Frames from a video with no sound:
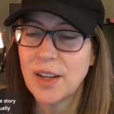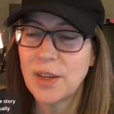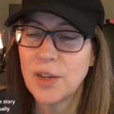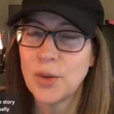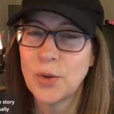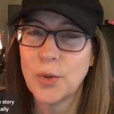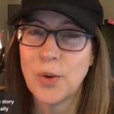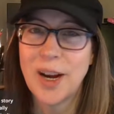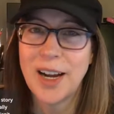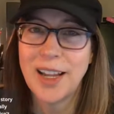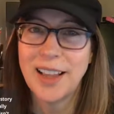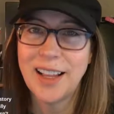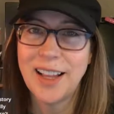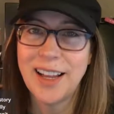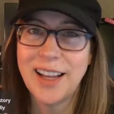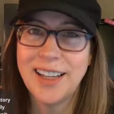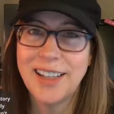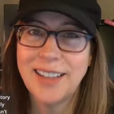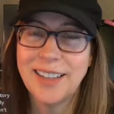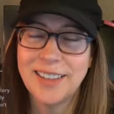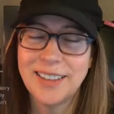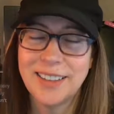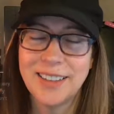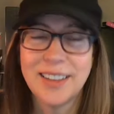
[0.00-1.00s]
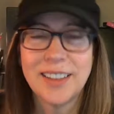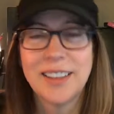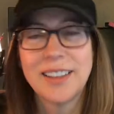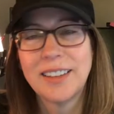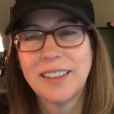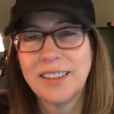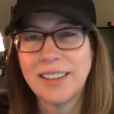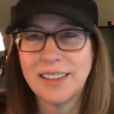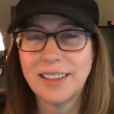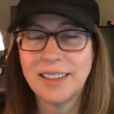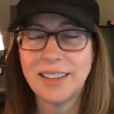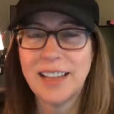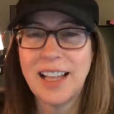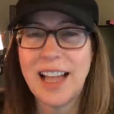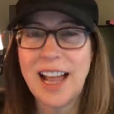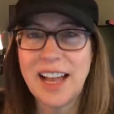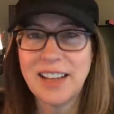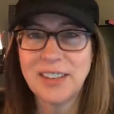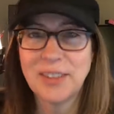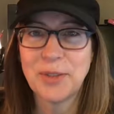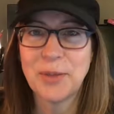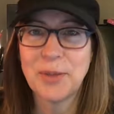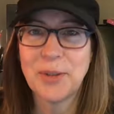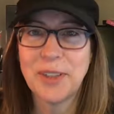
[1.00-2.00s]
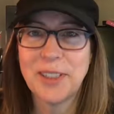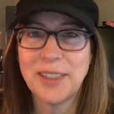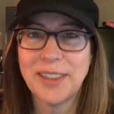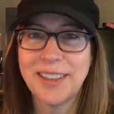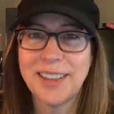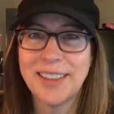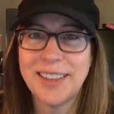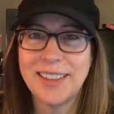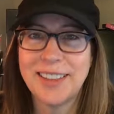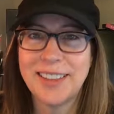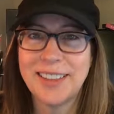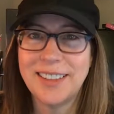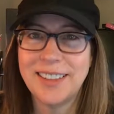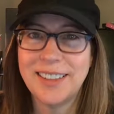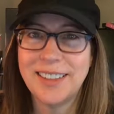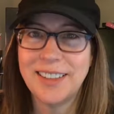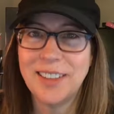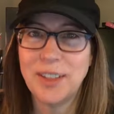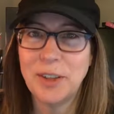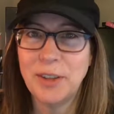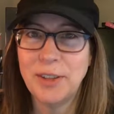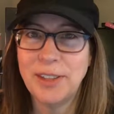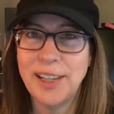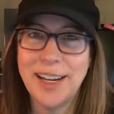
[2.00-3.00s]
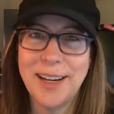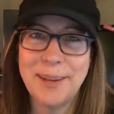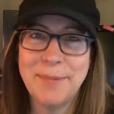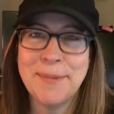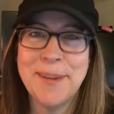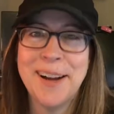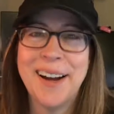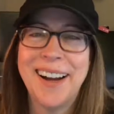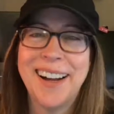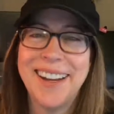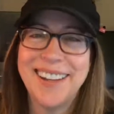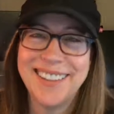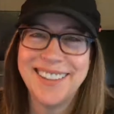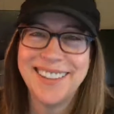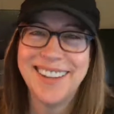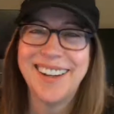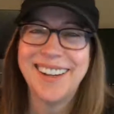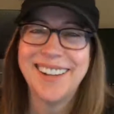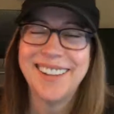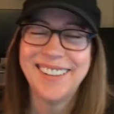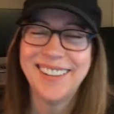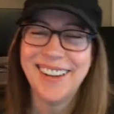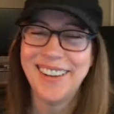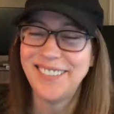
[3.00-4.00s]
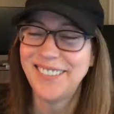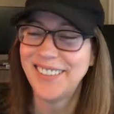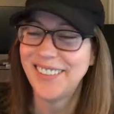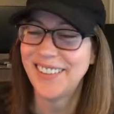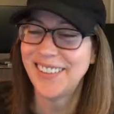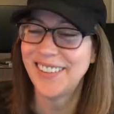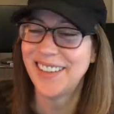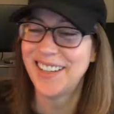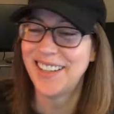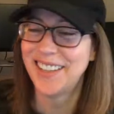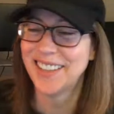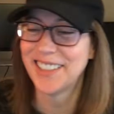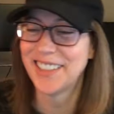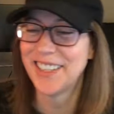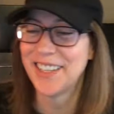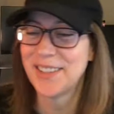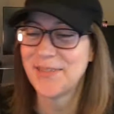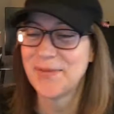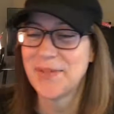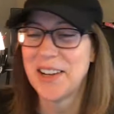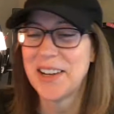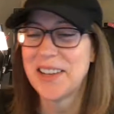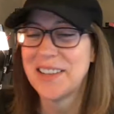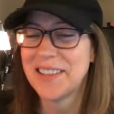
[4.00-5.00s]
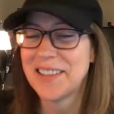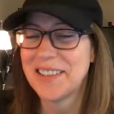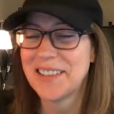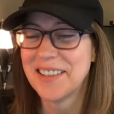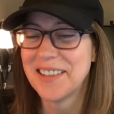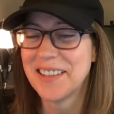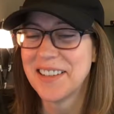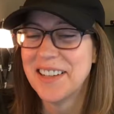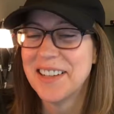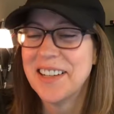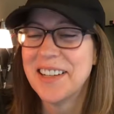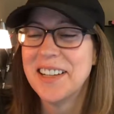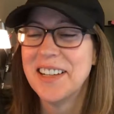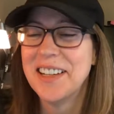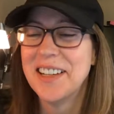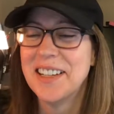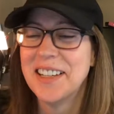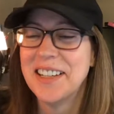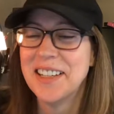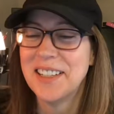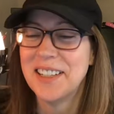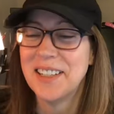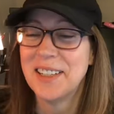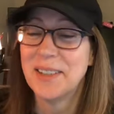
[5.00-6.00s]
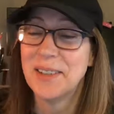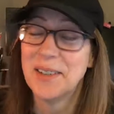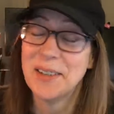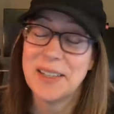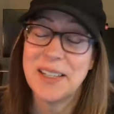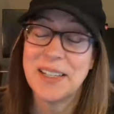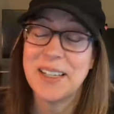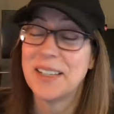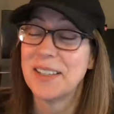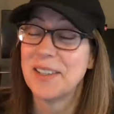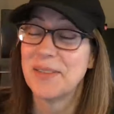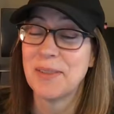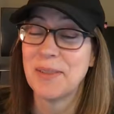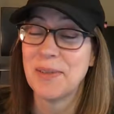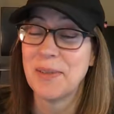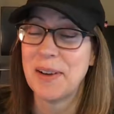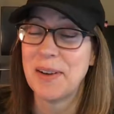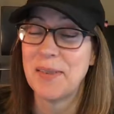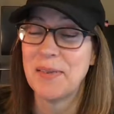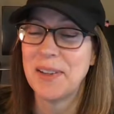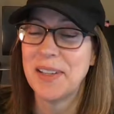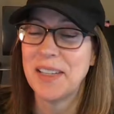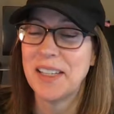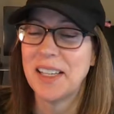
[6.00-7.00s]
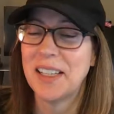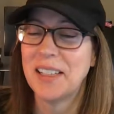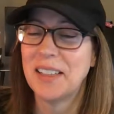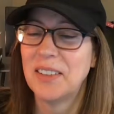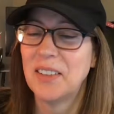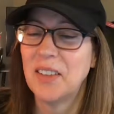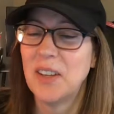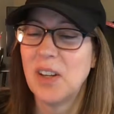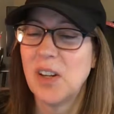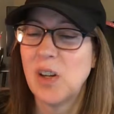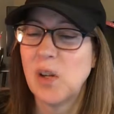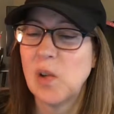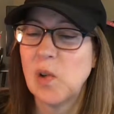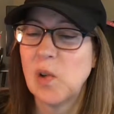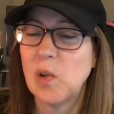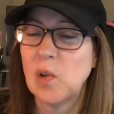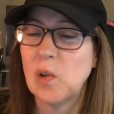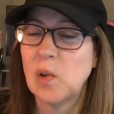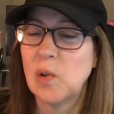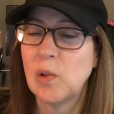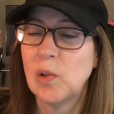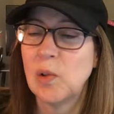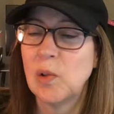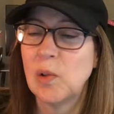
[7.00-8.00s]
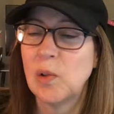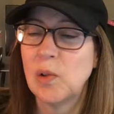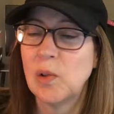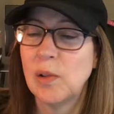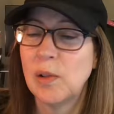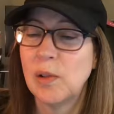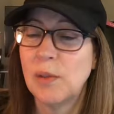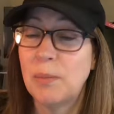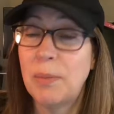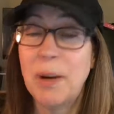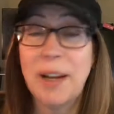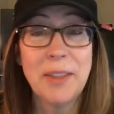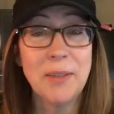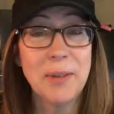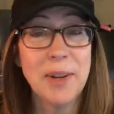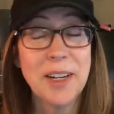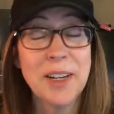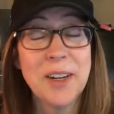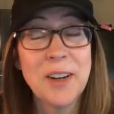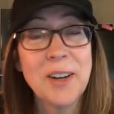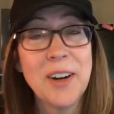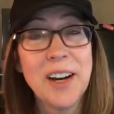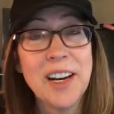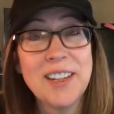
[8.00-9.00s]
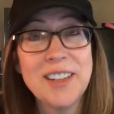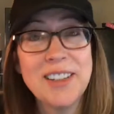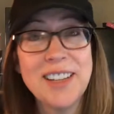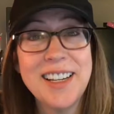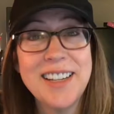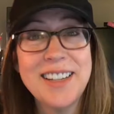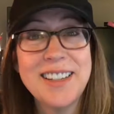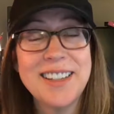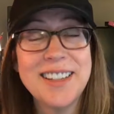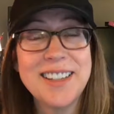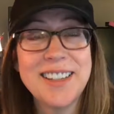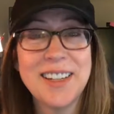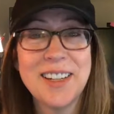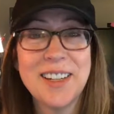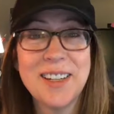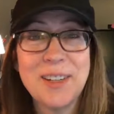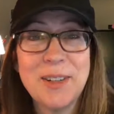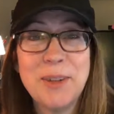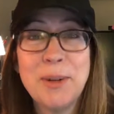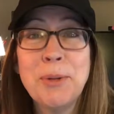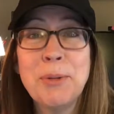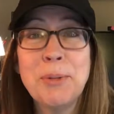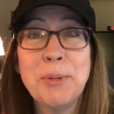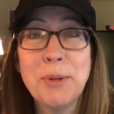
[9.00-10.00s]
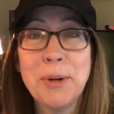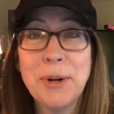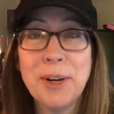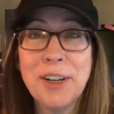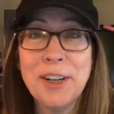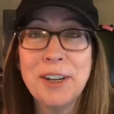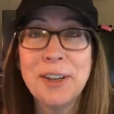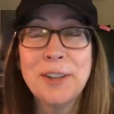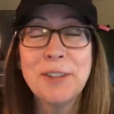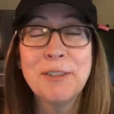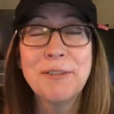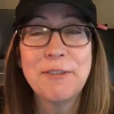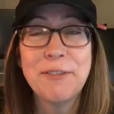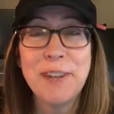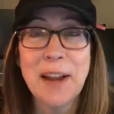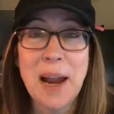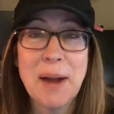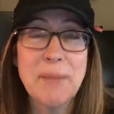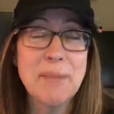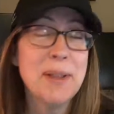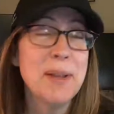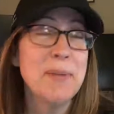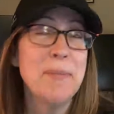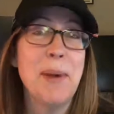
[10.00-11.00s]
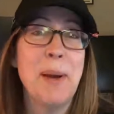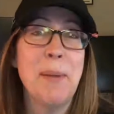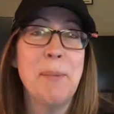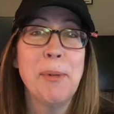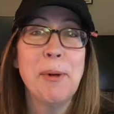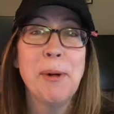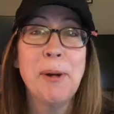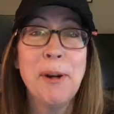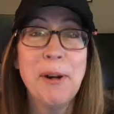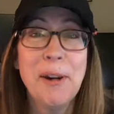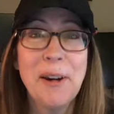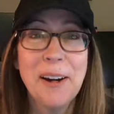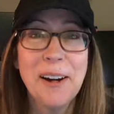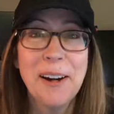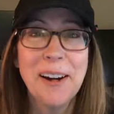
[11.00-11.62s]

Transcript: Twilight, the last one, because you named my daughter after the Loch Ness Monster. Or it just reminded me of that. By the way, congratulations on a new royal family member.